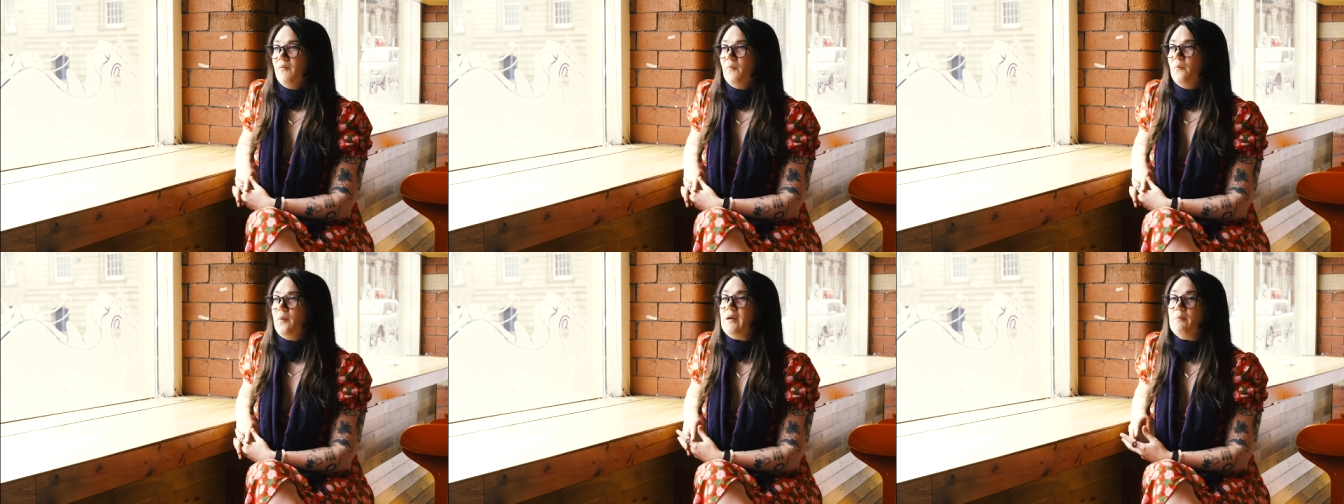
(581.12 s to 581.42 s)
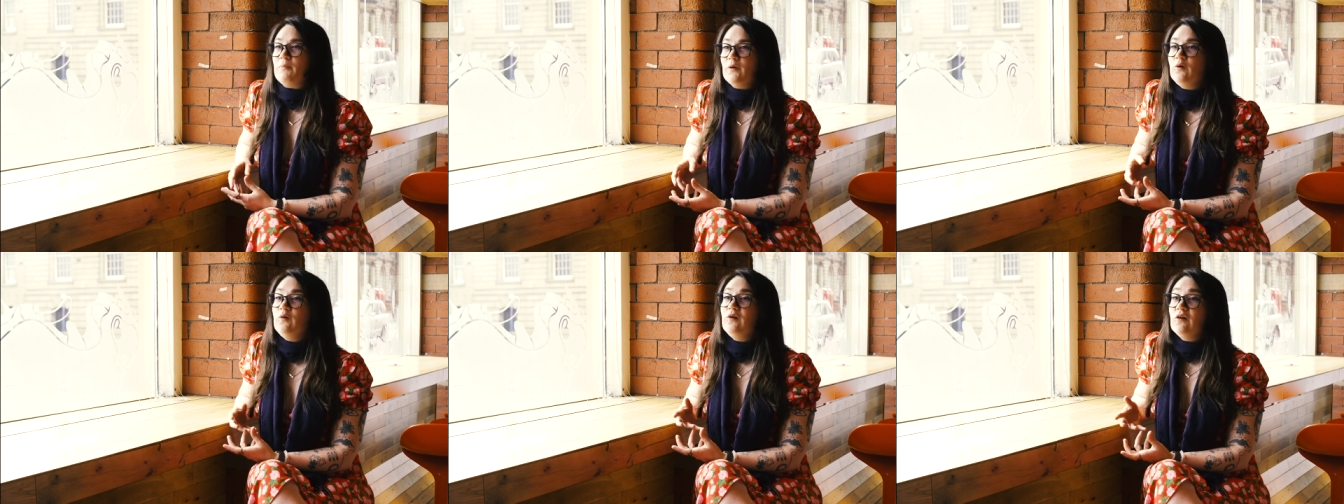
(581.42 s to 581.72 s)

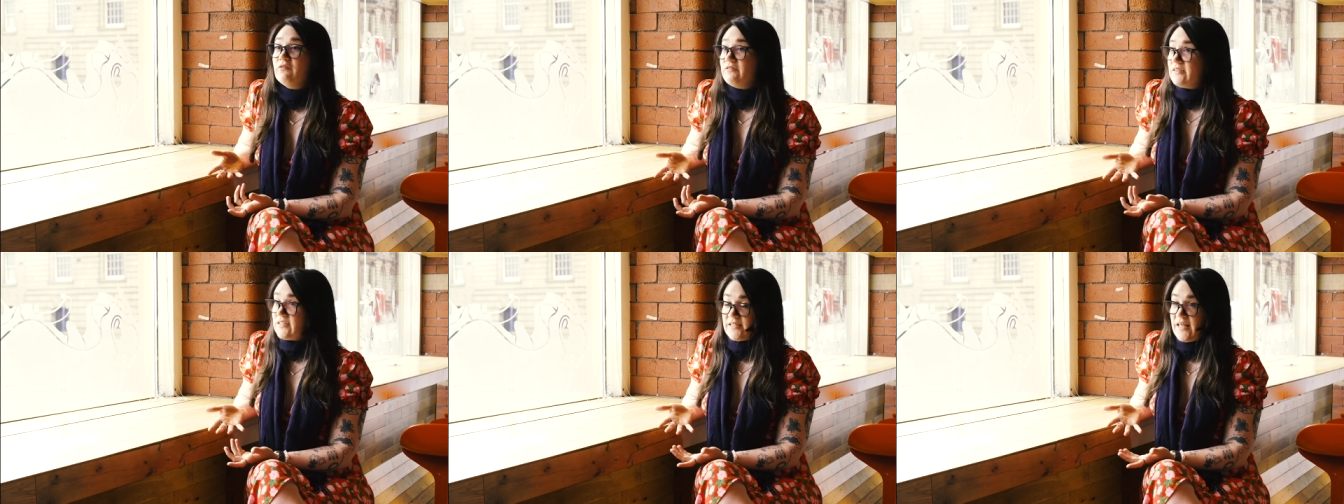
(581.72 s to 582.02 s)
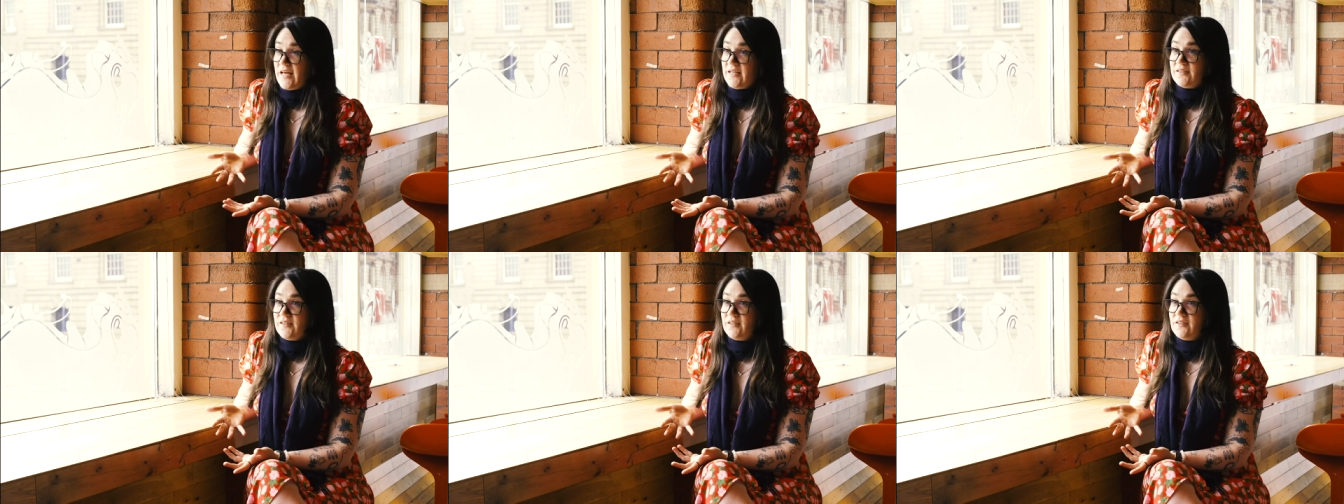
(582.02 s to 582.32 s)
people who love
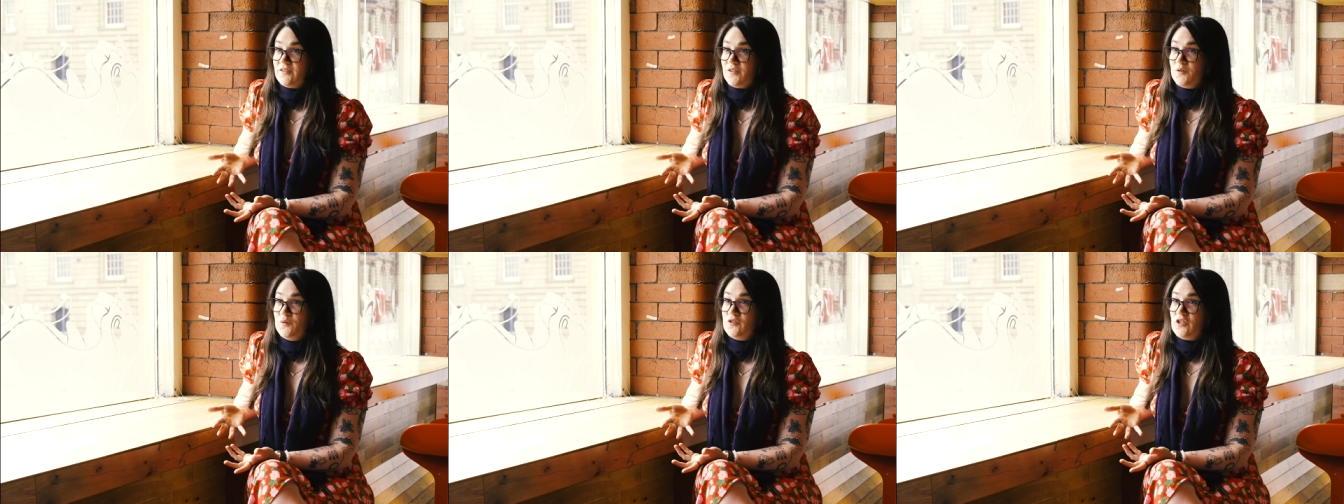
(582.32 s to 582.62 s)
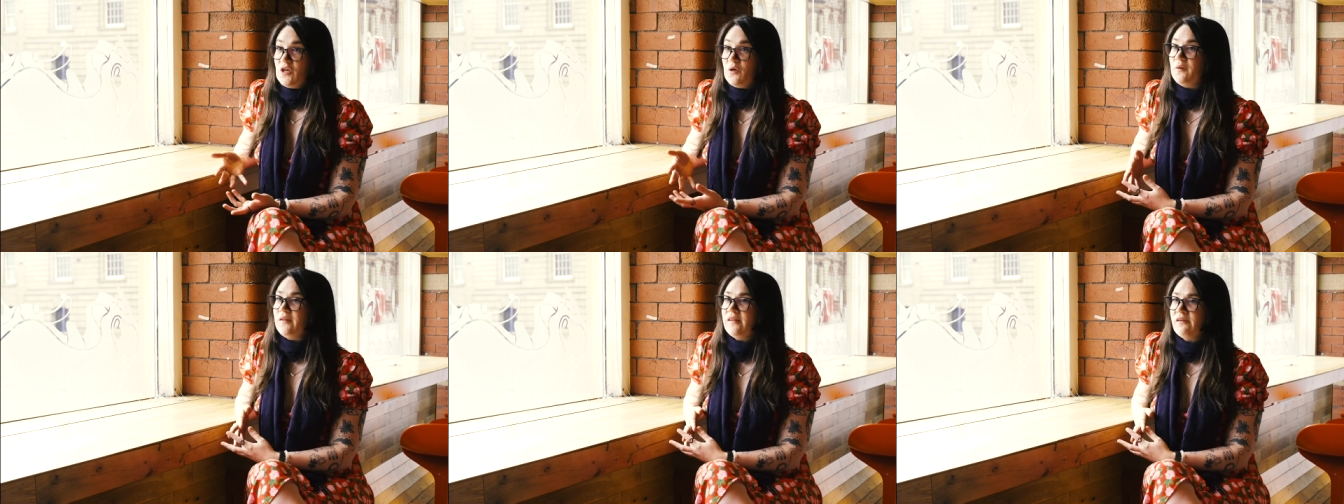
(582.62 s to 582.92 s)
aesthetics who
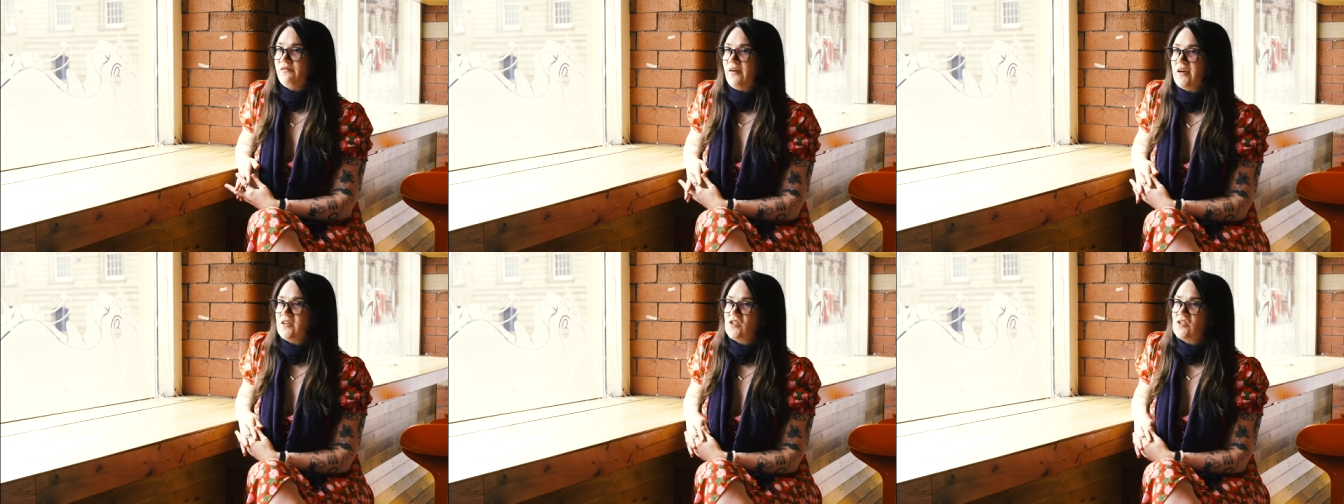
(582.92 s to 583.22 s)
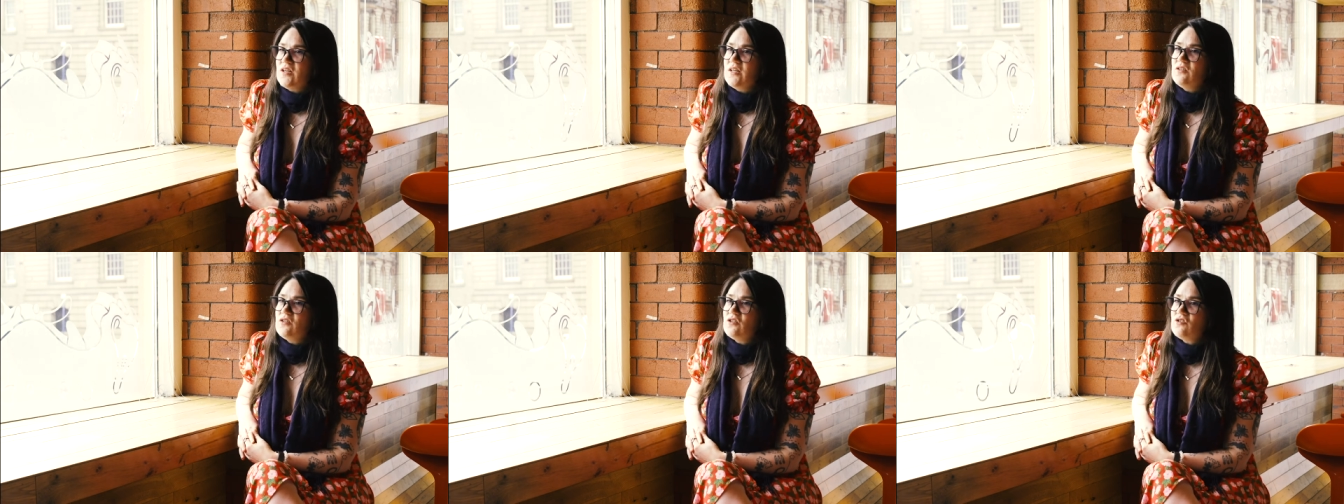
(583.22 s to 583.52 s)
do in the fashion
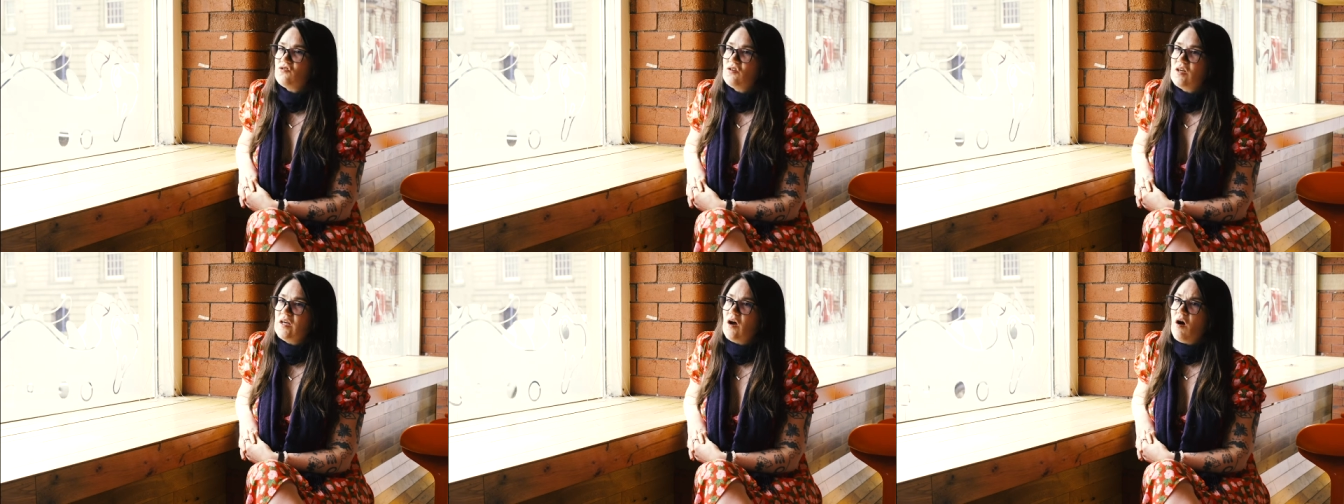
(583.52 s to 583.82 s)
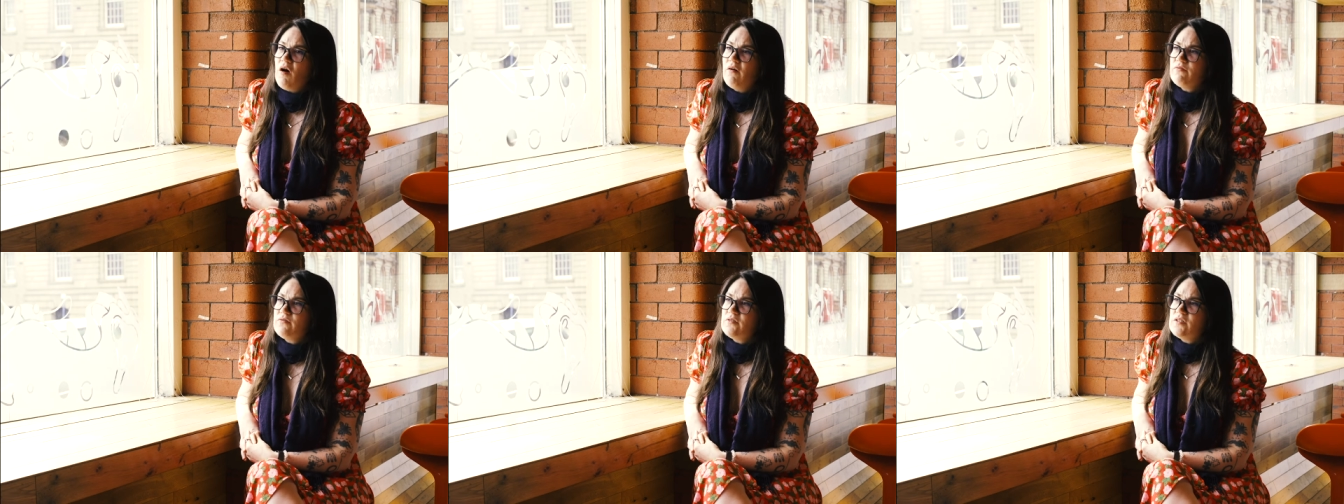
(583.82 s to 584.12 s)
industry
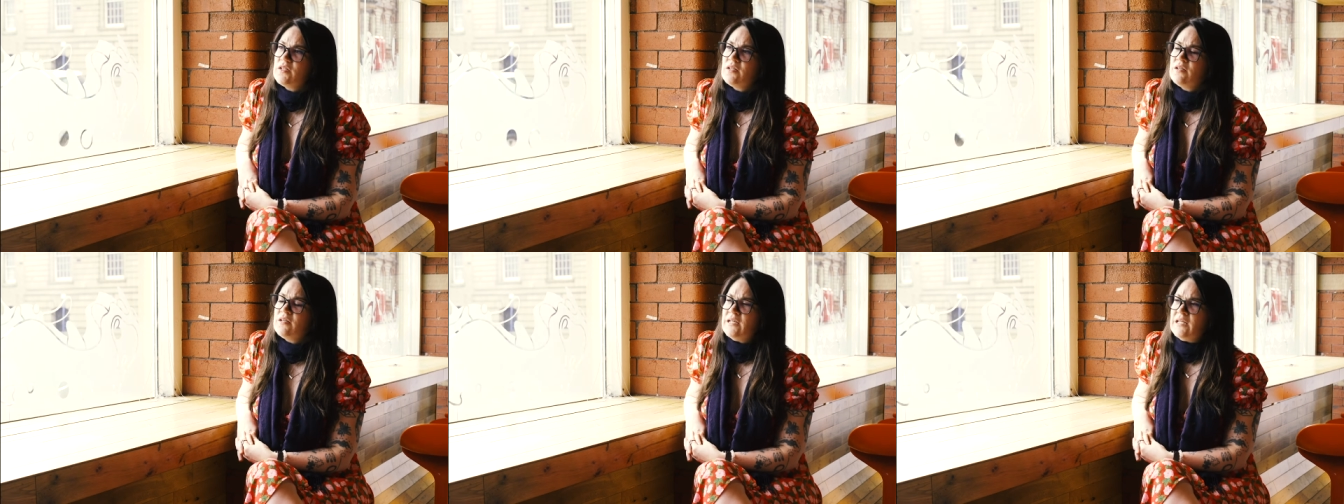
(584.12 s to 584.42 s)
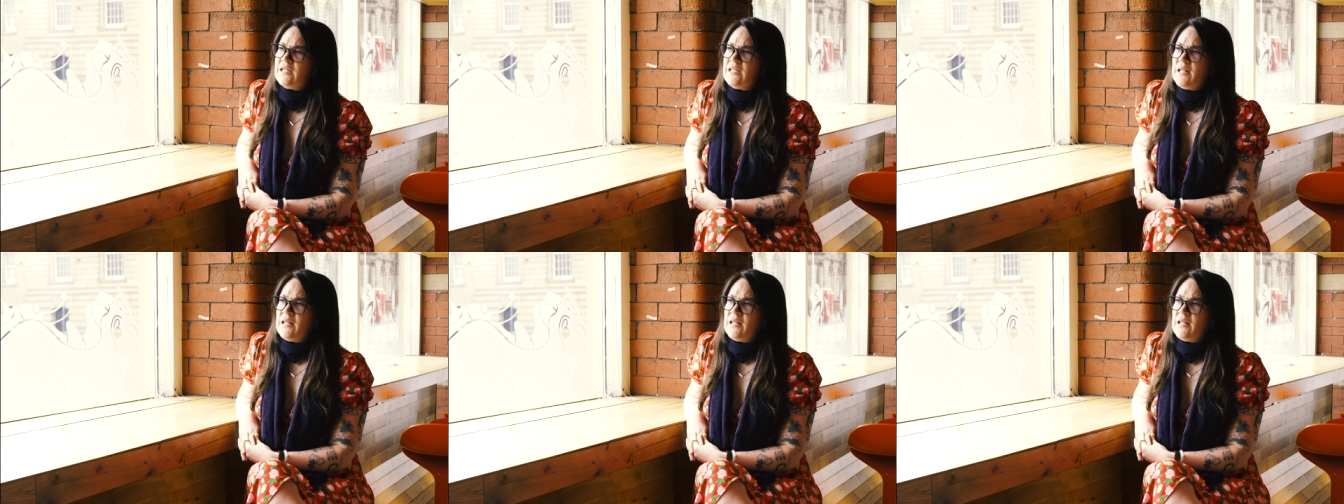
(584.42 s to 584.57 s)
often